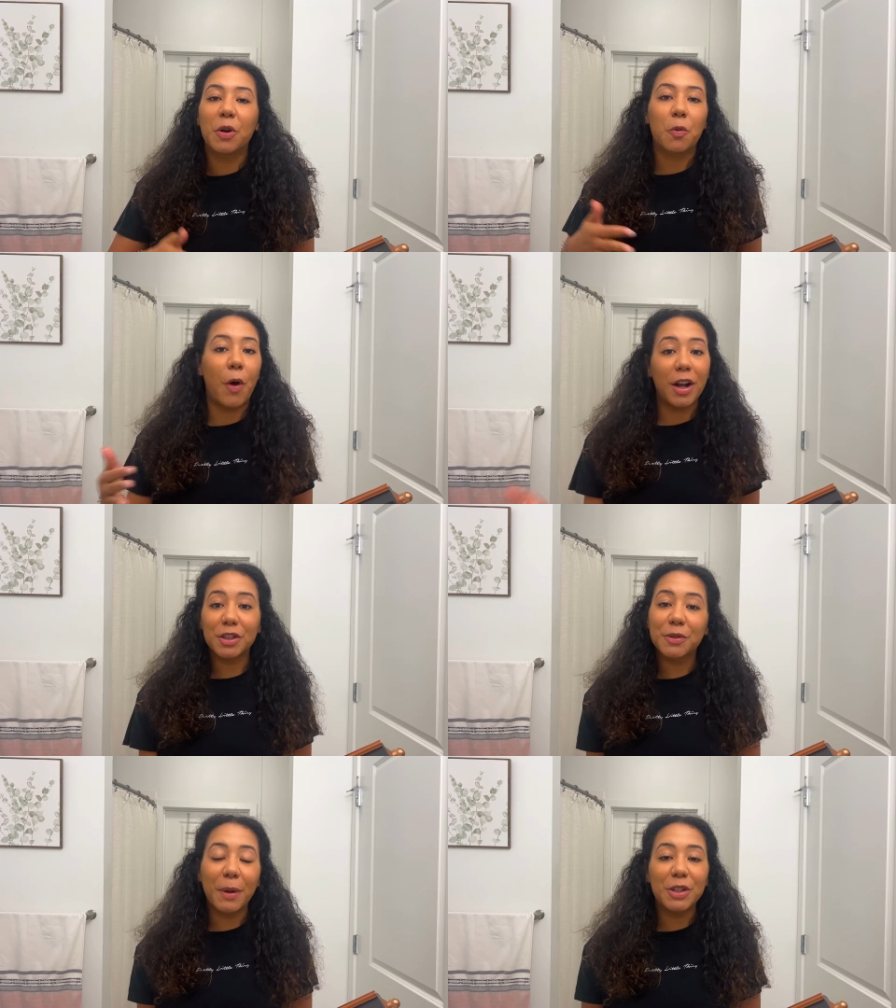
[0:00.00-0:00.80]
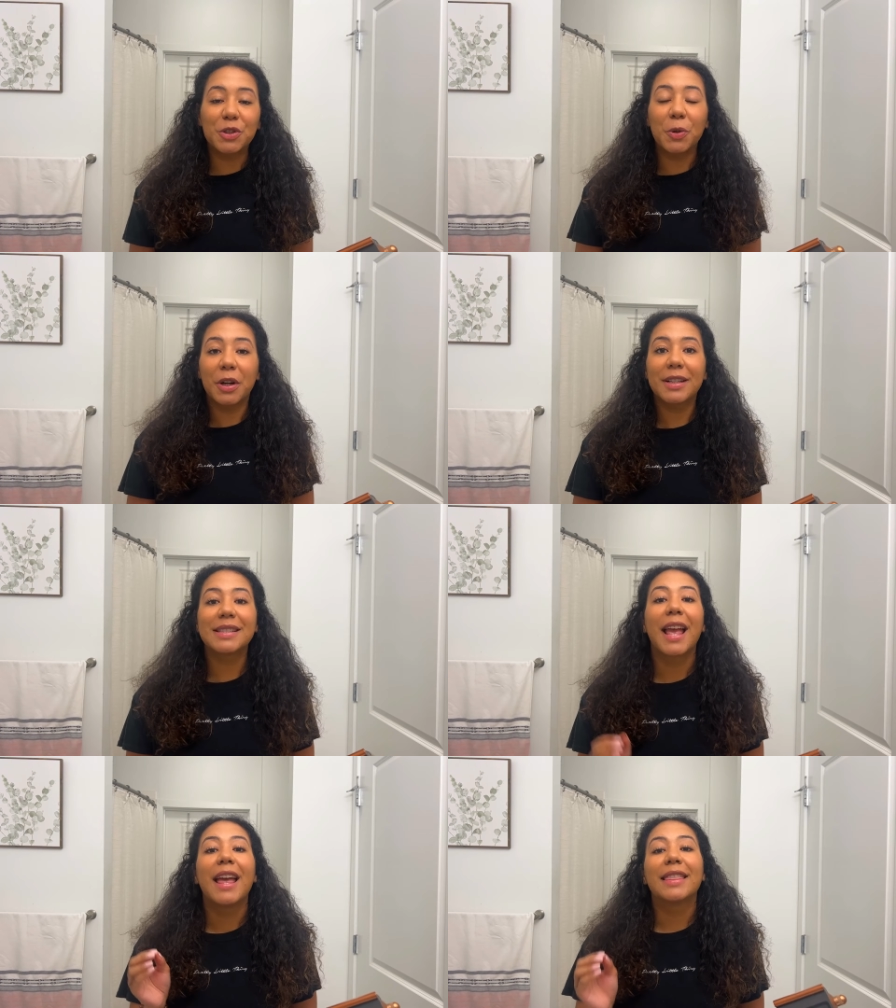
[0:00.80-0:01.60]
or watched my shorts,
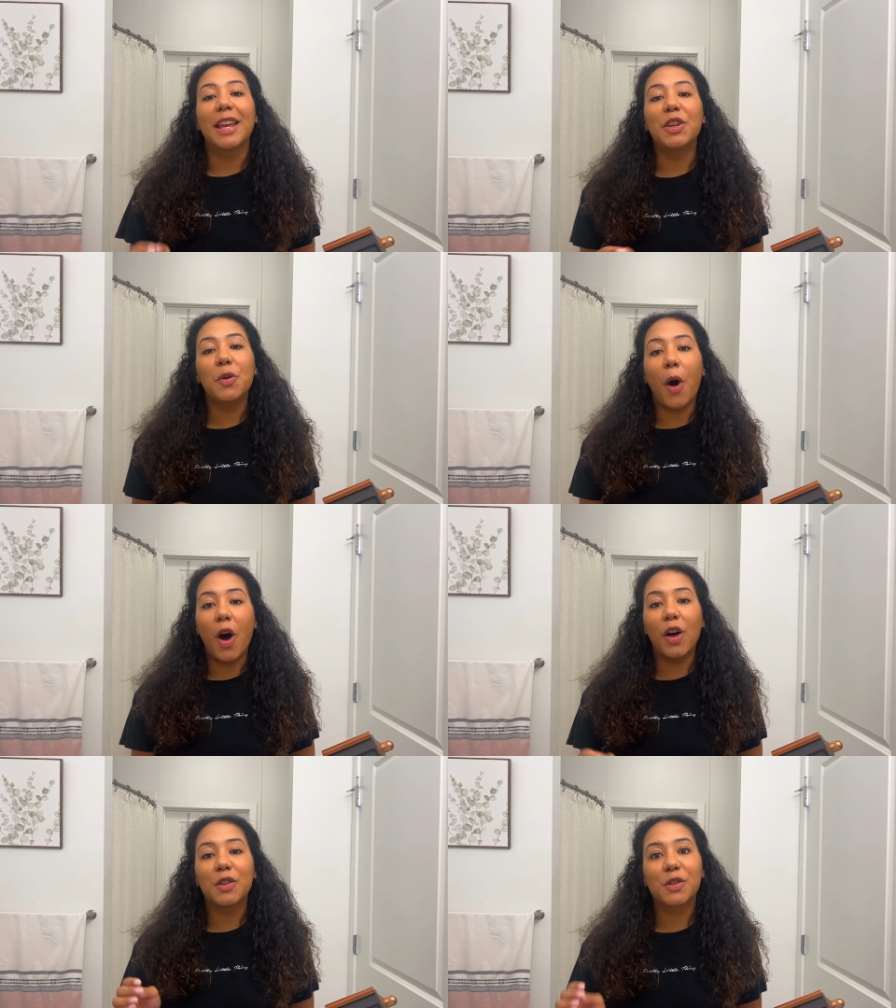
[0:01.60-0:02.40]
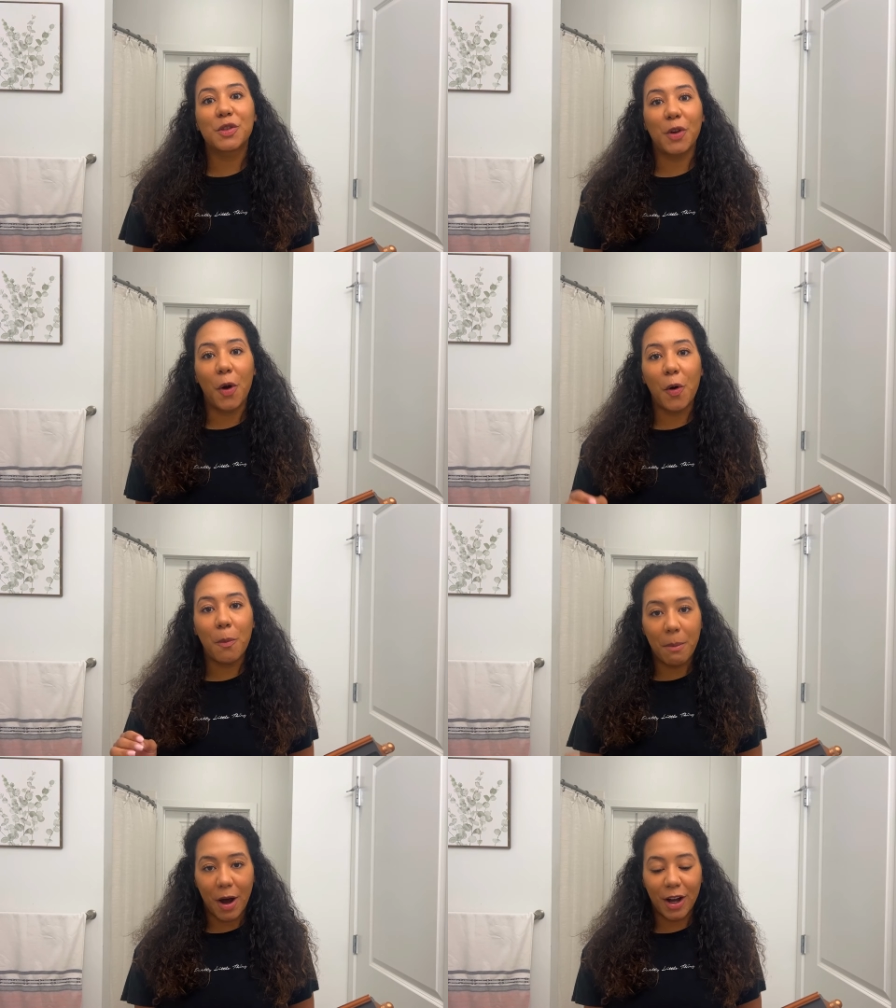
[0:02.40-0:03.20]
thank you all so
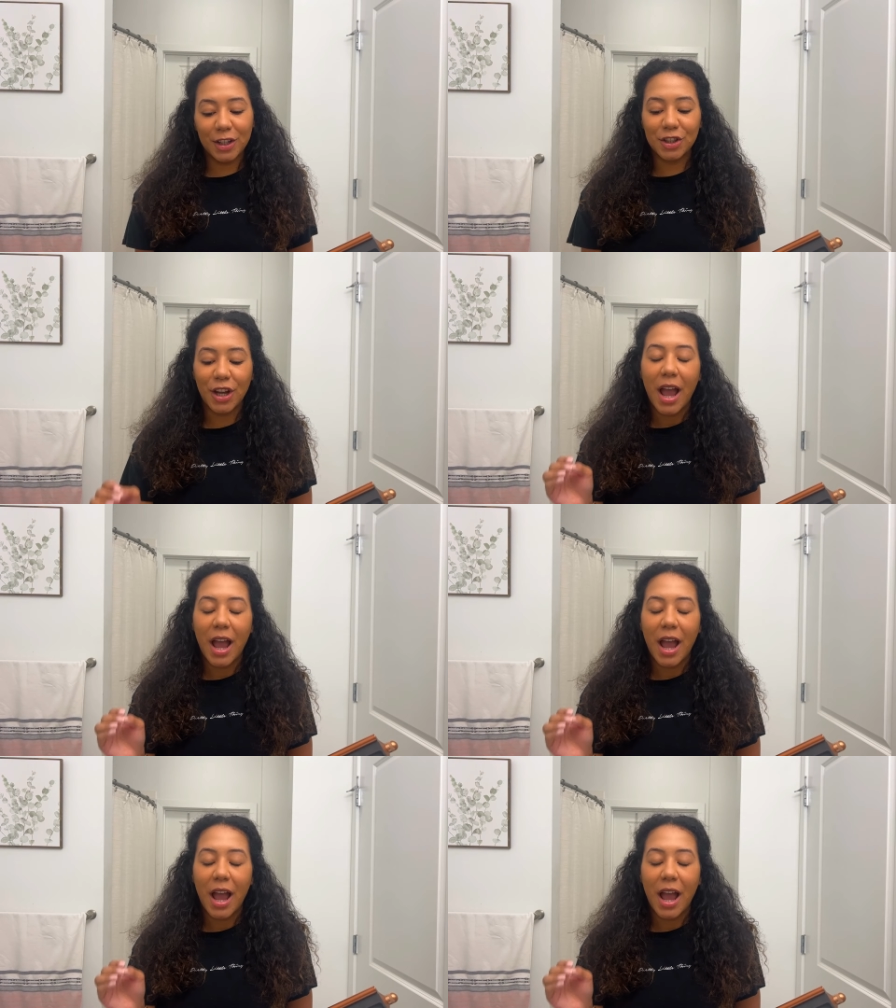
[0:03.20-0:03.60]
much.